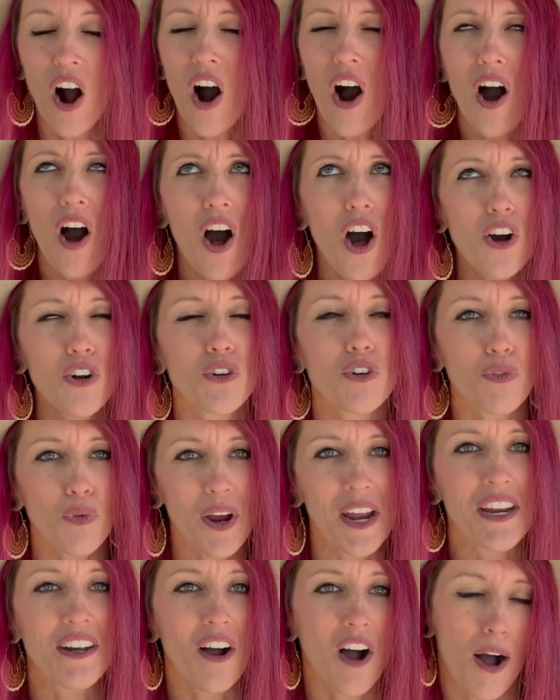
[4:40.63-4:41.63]
All
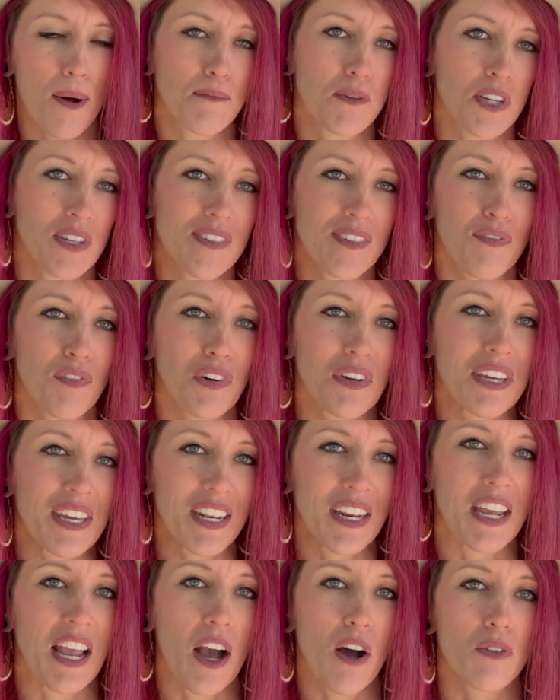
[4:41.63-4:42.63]
great options for
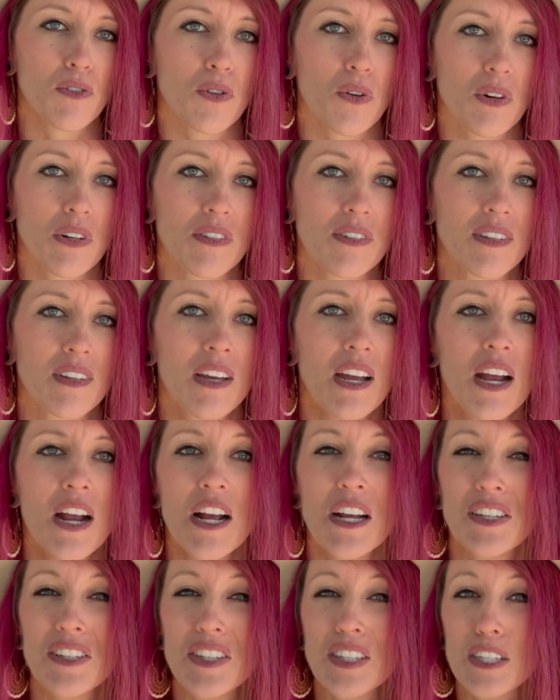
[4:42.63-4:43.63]
getting outdoors.
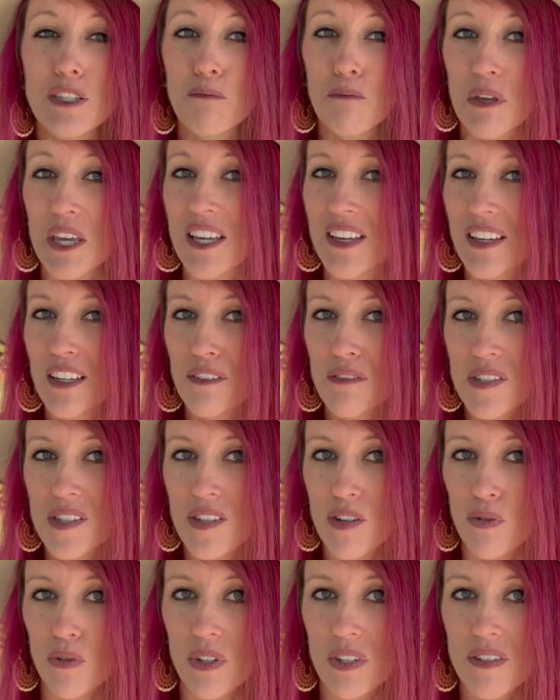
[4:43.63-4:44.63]
Speaking of
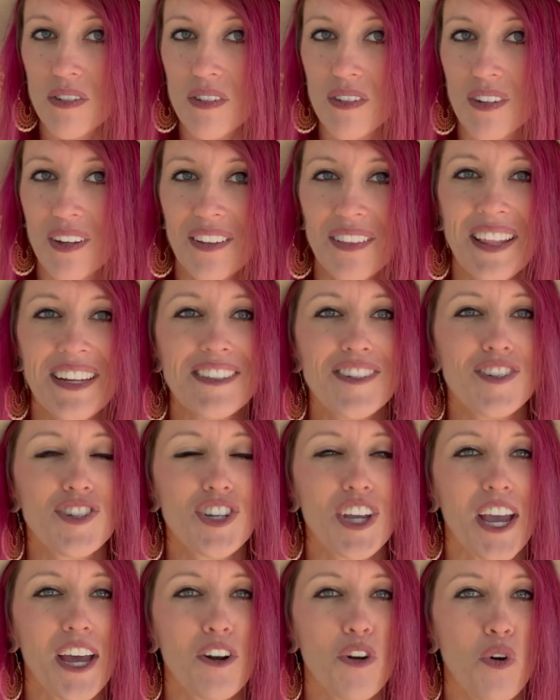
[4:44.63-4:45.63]
schools, let's
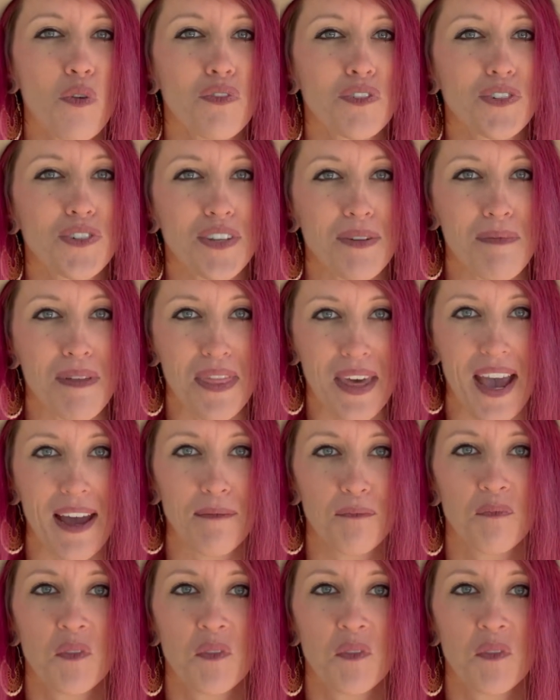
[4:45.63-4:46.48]
chat over some of that.